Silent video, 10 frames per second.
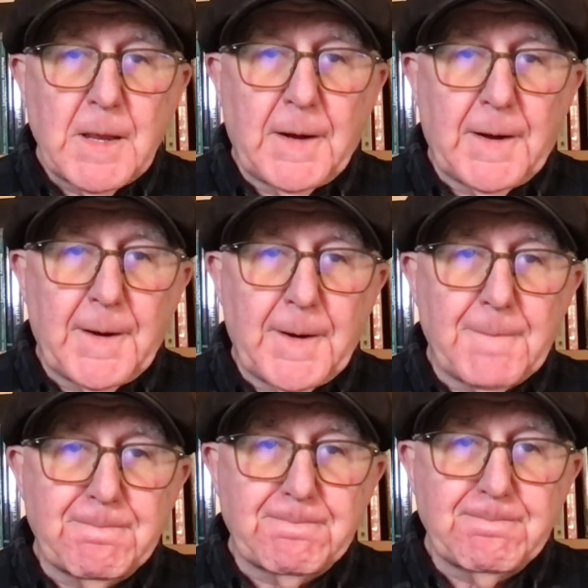
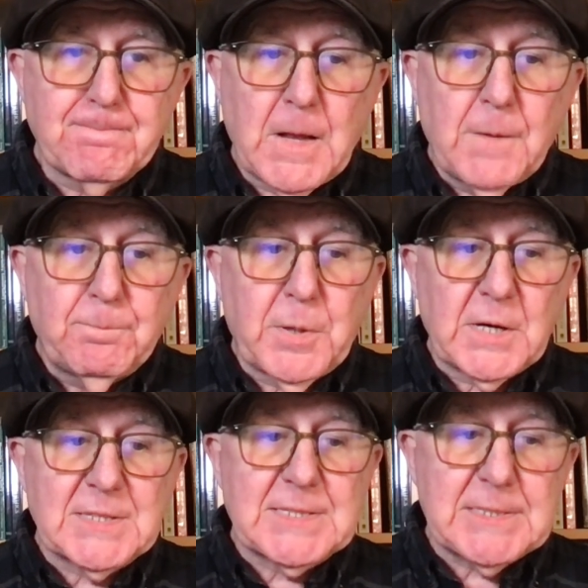
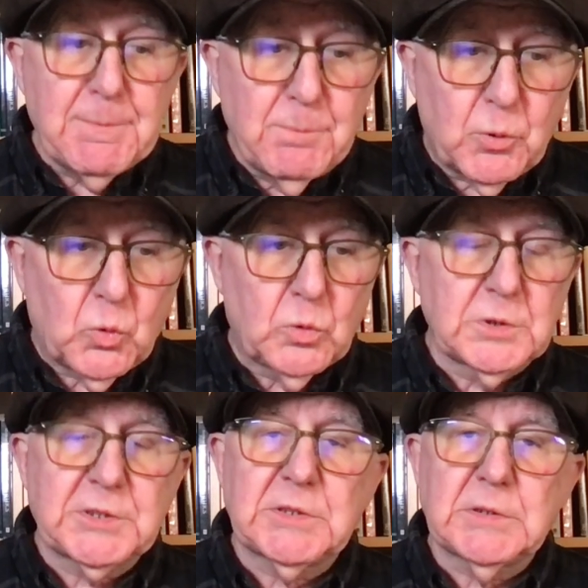But as
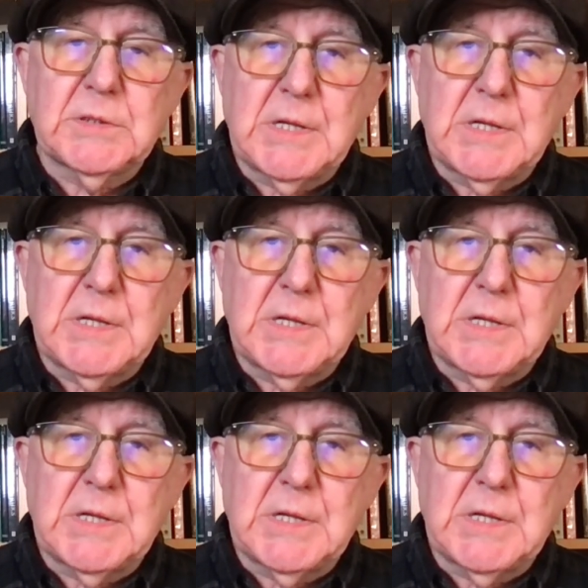symbols,